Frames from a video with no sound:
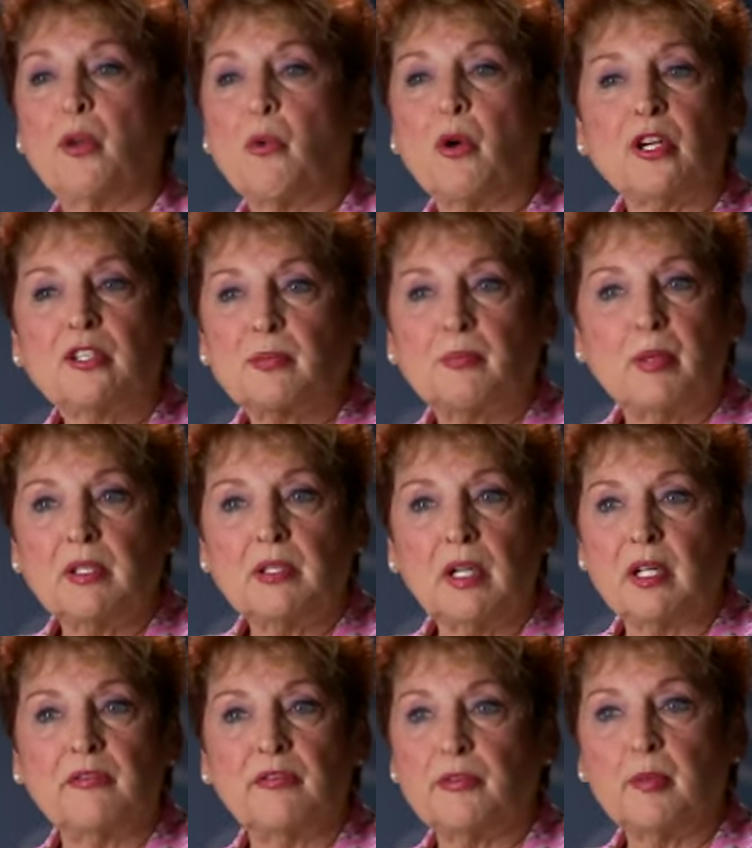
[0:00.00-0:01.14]
the work's been
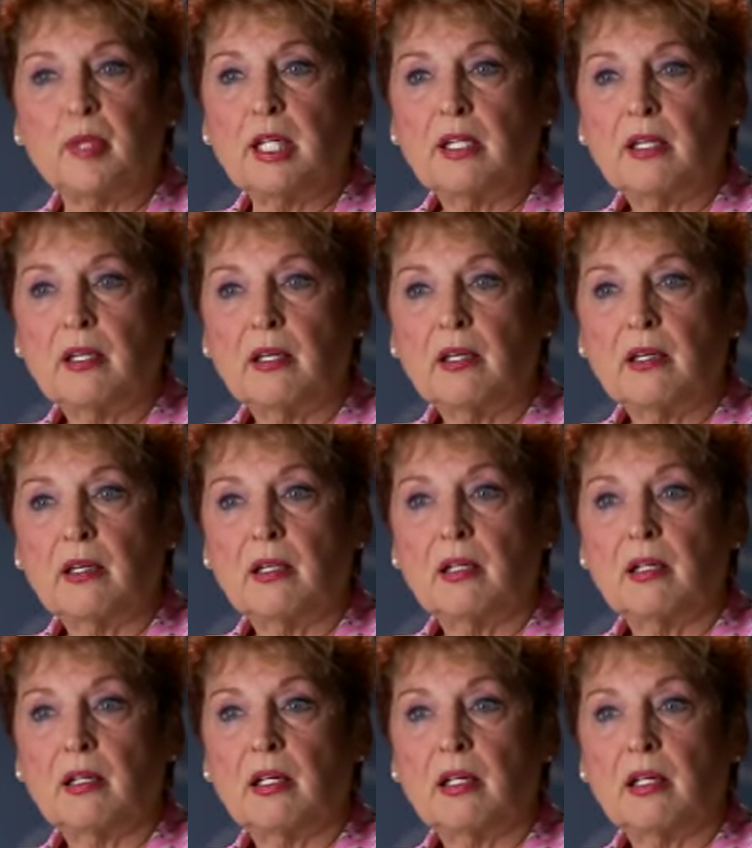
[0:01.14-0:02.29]
done for me.
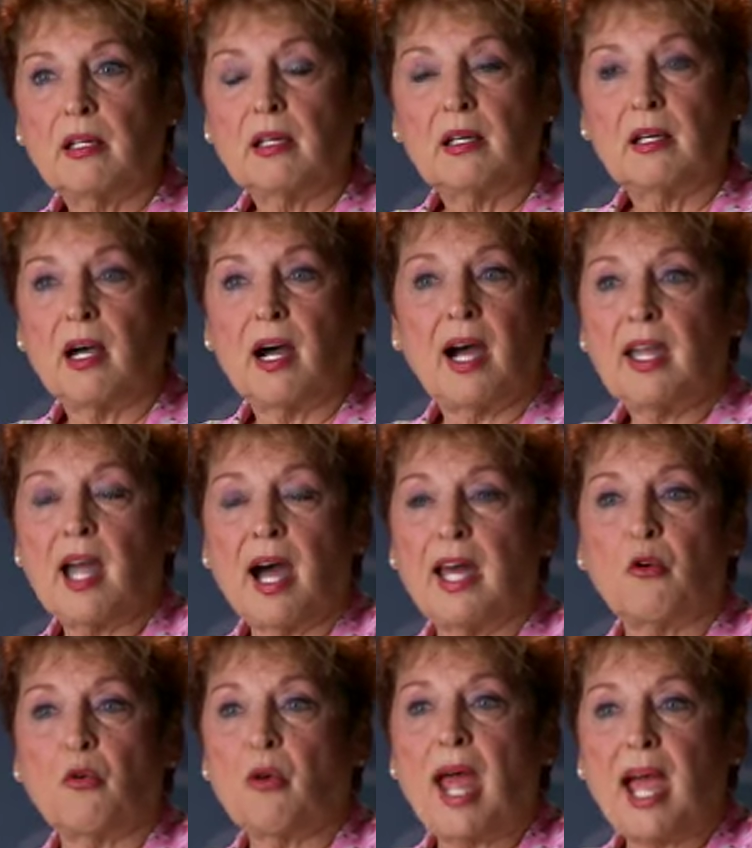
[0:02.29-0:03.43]
I, I
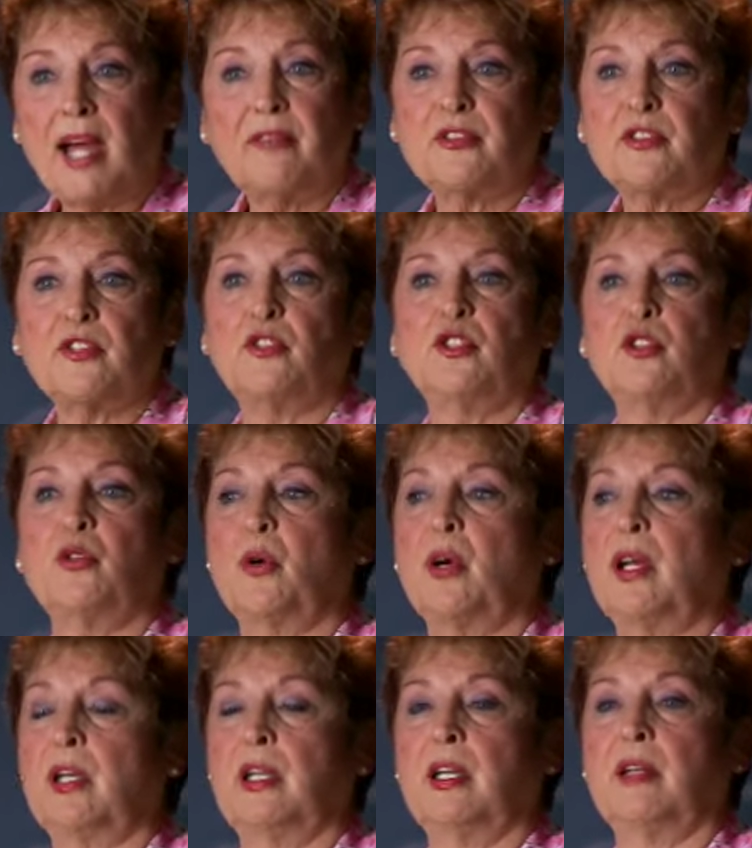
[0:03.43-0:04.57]
don't have to do
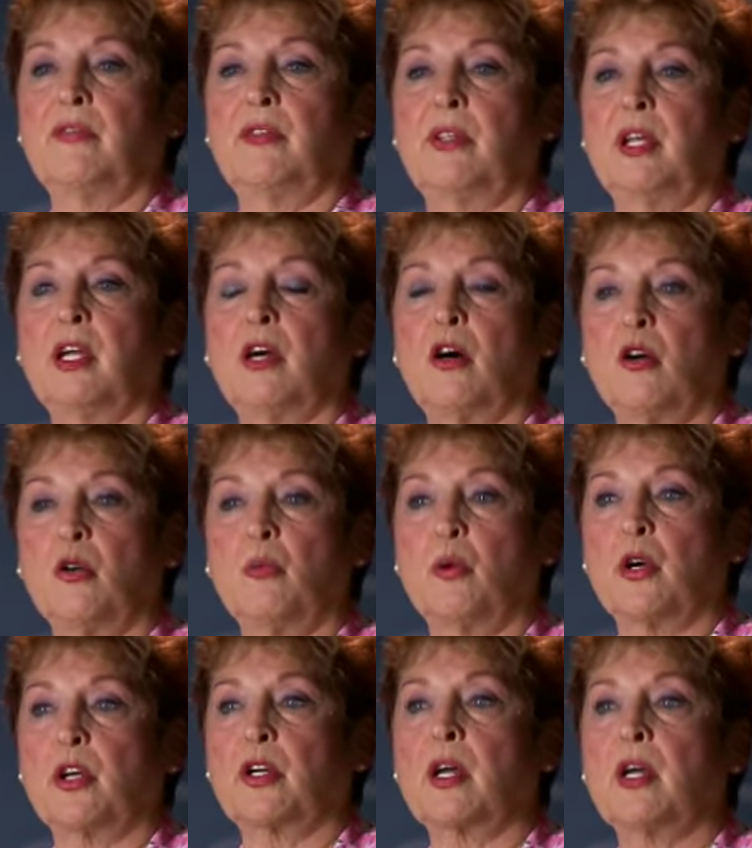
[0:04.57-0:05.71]
any of the
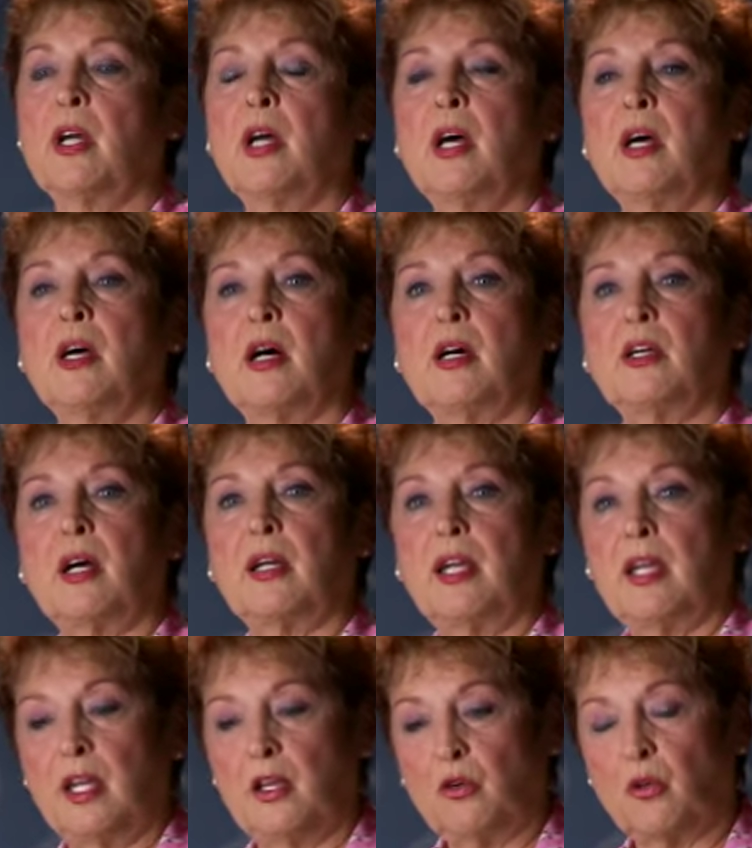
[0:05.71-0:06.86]
homework
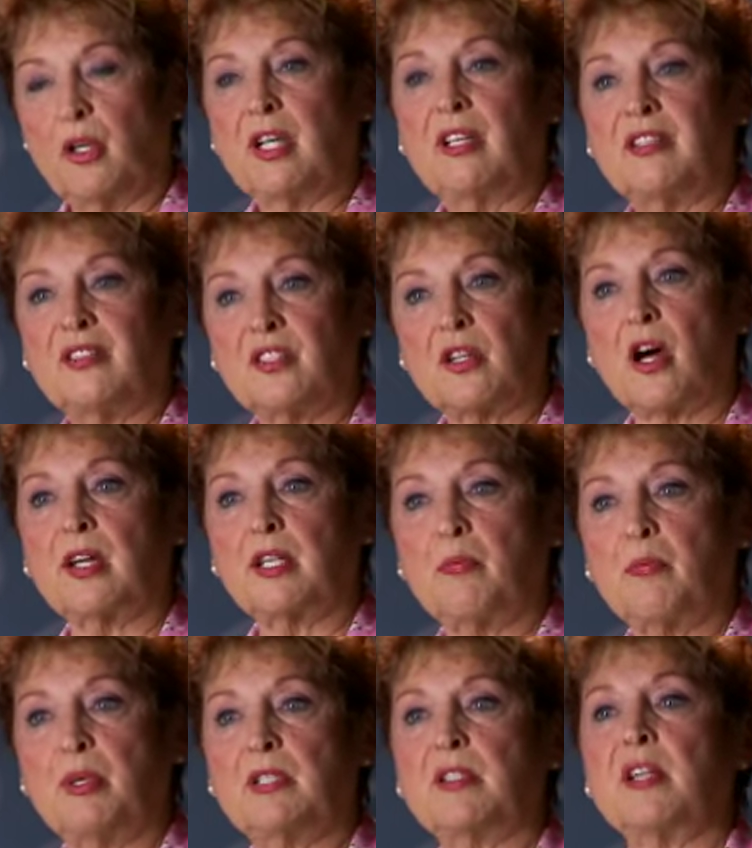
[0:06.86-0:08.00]
in order to start the
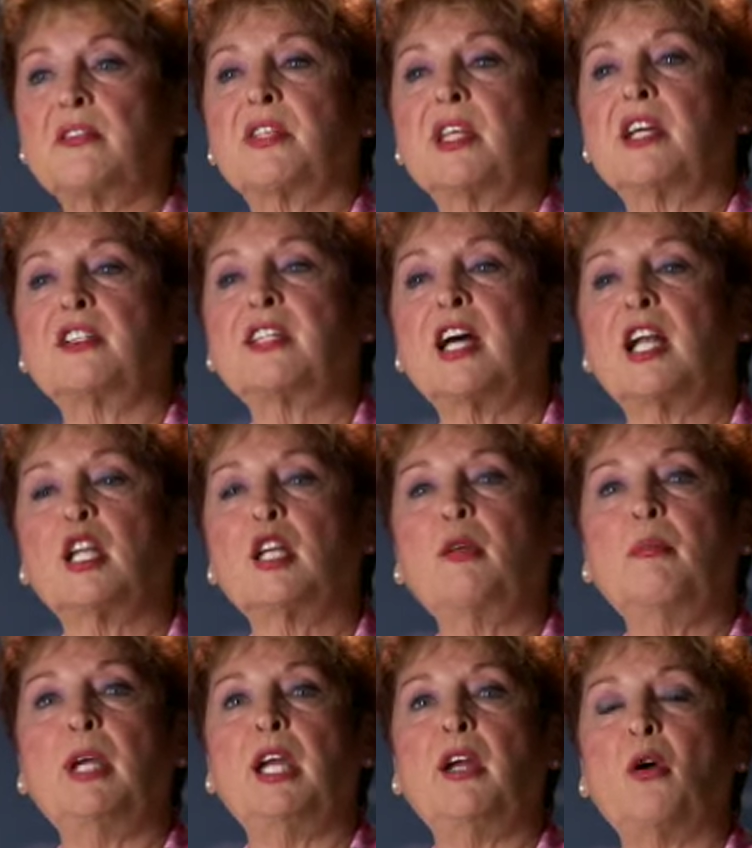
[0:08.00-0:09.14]
business. They're
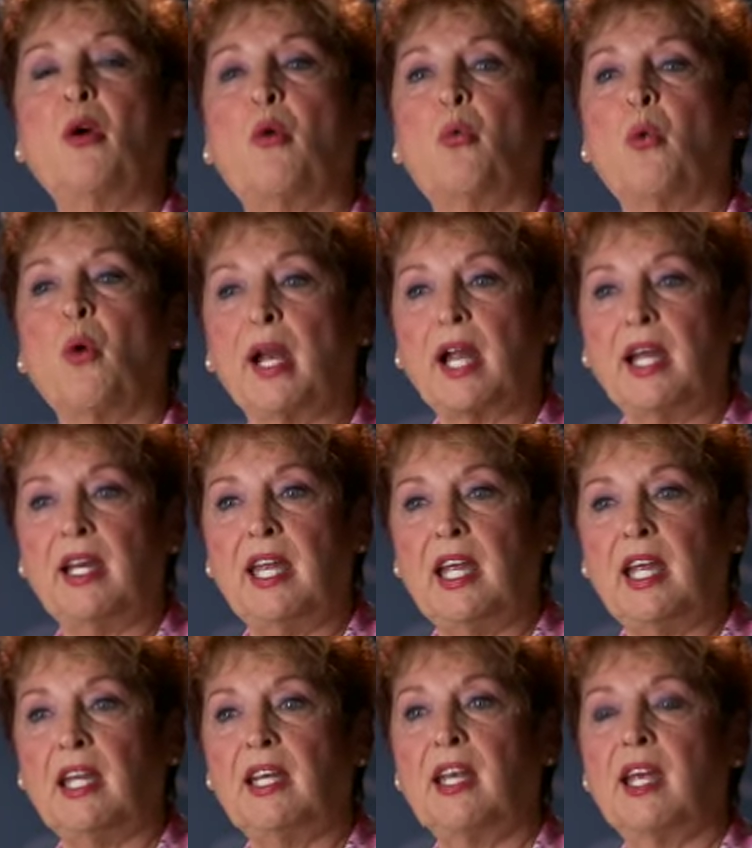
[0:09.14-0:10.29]
telling me what I
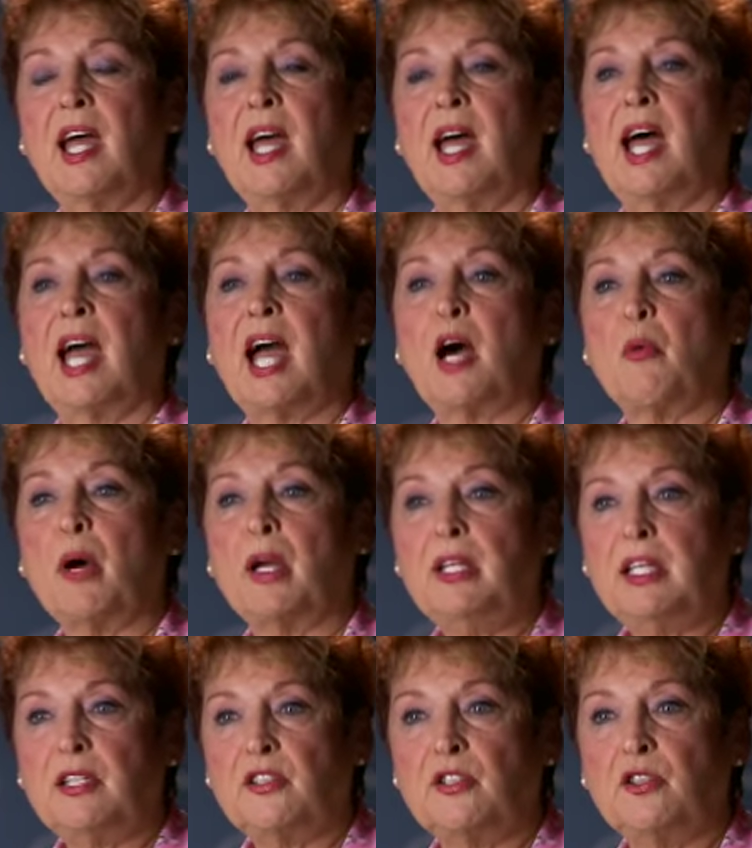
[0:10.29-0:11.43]
need, how I
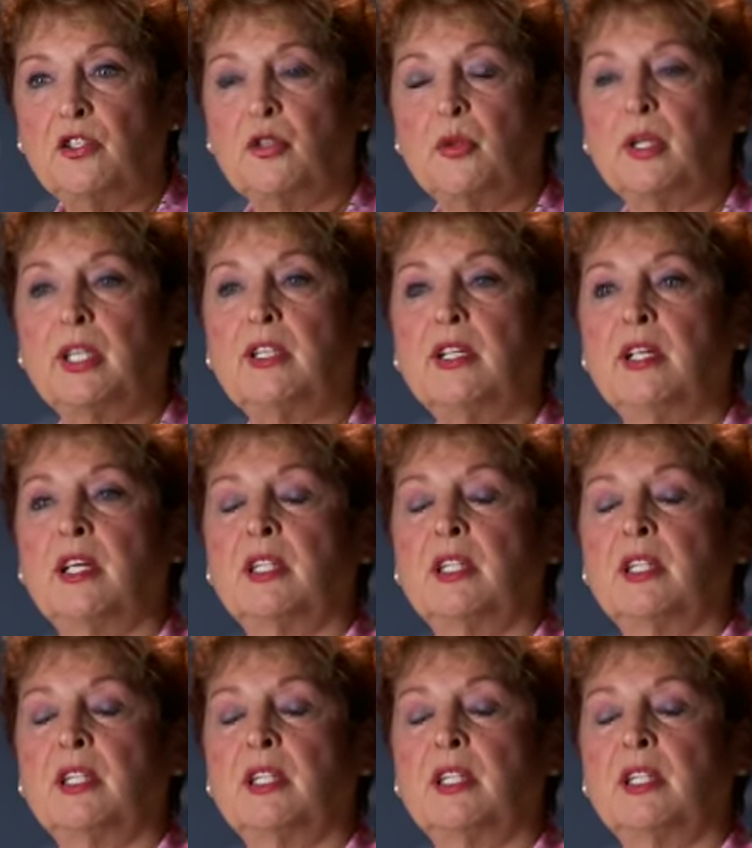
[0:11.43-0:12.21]
need to do it,